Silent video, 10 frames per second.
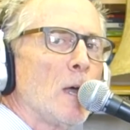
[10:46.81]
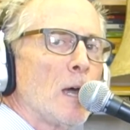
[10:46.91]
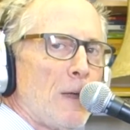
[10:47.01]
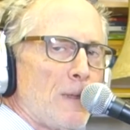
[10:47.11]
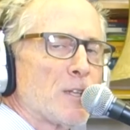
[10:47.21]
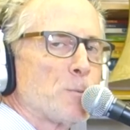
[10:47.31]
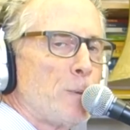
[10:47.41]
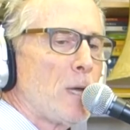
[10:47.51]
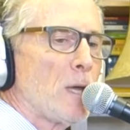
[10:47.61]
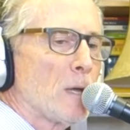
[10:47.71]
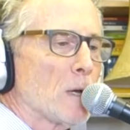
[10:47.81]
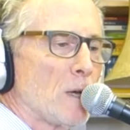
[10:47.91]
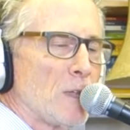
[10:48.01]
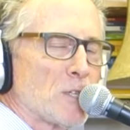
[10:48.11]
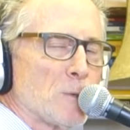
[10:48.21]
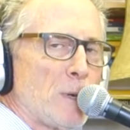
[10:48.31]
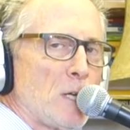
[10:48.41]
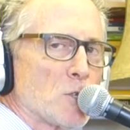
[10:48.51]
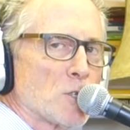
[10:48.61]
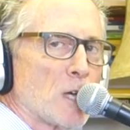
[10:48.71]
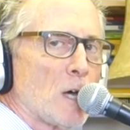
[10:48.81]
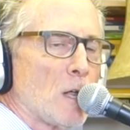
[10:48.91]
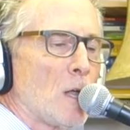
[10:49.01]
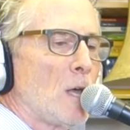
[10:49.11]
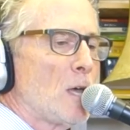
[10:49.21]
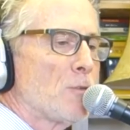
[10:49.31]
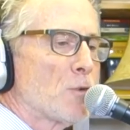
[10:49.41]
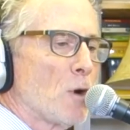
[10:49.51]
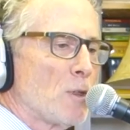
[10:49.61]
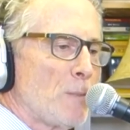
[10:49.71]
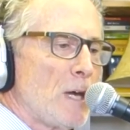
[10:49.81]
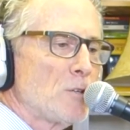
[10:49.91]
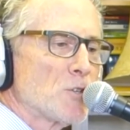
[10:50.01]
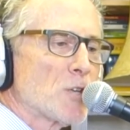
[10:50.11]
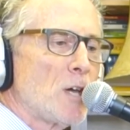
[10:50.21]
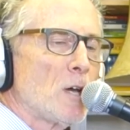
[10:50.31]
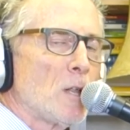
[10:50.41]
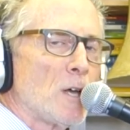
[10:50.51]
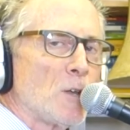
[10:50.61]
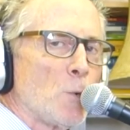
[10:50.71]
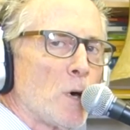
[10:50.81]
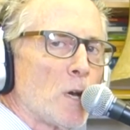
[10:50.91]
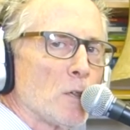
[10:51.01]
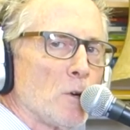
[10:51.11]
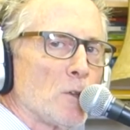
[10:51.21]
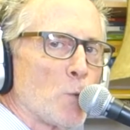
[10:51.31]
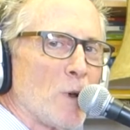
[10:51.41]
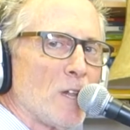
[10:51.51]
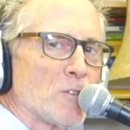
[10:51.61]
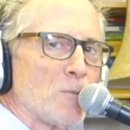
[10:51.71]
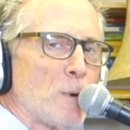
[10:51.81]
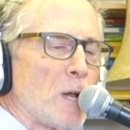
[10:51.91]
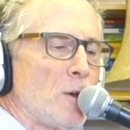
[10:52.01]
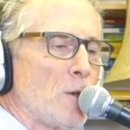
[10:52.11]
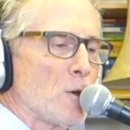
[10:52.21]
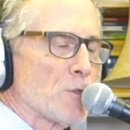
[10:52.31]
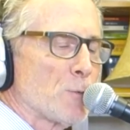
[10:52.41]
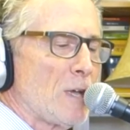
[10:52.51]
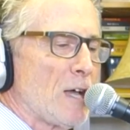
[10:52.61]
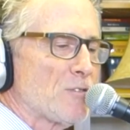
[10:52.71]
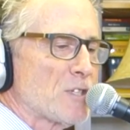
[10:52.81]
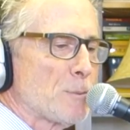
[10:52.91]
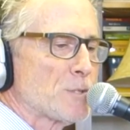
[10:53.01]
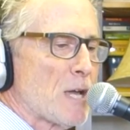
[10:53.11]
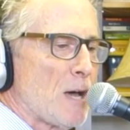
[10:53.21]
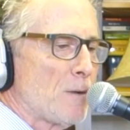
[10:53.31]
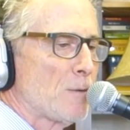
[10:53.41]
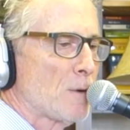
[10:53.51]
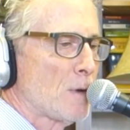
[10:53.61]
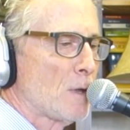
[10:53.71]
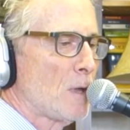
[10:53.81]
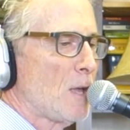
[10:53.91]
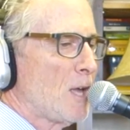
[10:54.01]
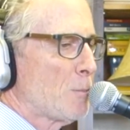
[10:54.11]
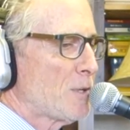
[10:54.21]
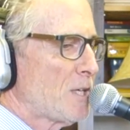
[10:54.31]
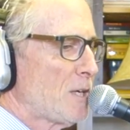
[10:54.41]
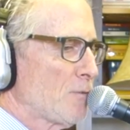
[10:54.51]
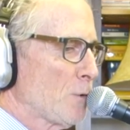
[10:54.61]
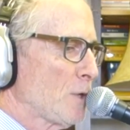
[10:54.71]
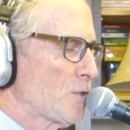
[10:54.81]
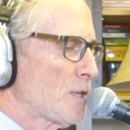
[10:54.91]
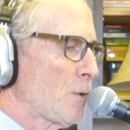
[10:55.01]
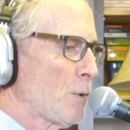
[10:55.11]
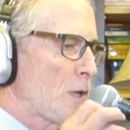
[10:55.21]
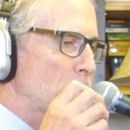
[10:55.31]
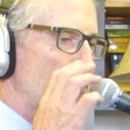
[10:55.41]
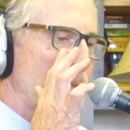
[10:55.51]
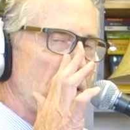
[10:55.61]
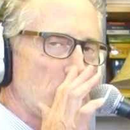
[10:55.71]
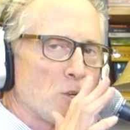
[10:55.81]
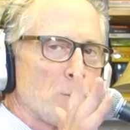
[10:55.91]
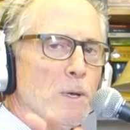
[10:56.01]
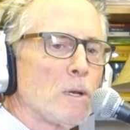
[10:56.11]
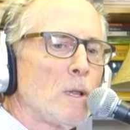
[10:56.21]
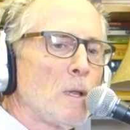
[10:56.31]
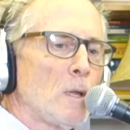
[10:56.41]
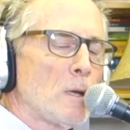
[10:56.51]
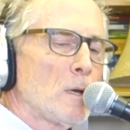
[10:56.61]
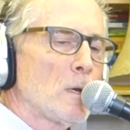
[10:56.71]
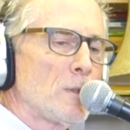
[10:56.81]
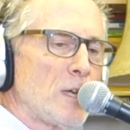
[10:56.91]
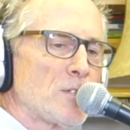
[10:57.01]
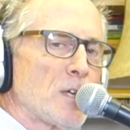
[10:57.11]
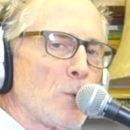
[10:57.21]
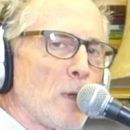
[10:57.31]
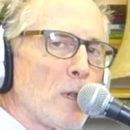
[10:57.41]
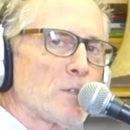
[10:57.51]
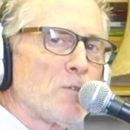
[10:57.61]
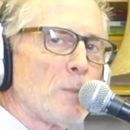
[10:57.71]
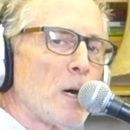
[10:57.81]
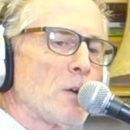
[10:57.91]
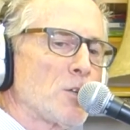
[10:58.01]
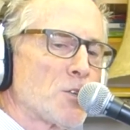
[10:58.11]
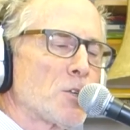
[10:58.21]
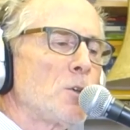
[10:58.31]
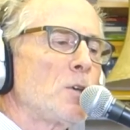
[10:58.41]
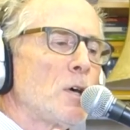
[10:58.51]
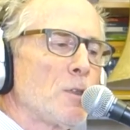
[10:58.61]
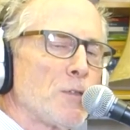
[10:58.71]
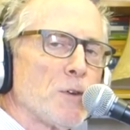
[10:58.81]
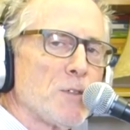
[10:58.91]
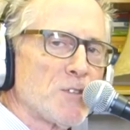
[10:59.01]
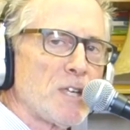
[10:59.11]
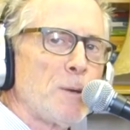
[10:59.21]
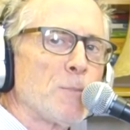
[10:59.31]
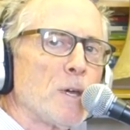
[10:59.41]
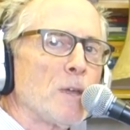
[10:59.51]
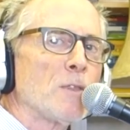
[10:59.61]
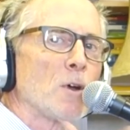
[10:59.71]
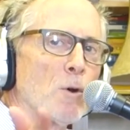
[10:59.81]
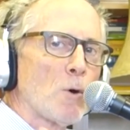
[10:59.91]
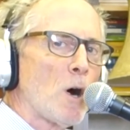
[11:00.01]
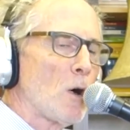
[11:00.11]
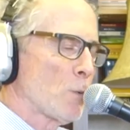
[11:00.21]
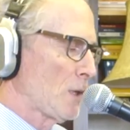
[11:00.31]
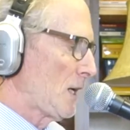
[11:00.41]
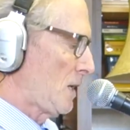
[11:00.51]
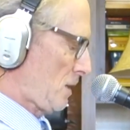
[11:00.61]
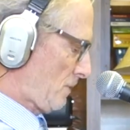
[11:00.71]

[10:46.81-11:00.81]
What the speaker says: And that's B, and that's a major scale. If you're on the major scale and you want to learn the relative minor, you go 3 half steps down. But they never really say relative major, but they say relative minor. Just so you know that they're the same thing, they're all related.